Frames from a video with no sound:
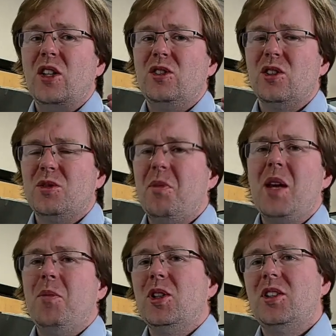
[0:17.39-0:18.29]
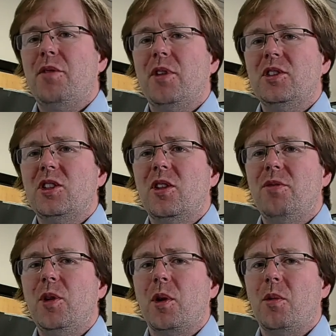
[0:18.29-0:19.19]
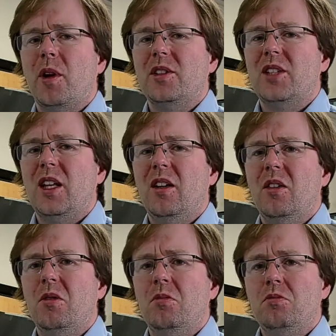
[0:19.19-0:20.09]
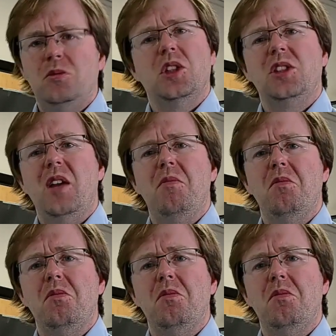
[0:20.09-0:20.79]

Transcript: doesn't make much difference to the viewing quality, does it?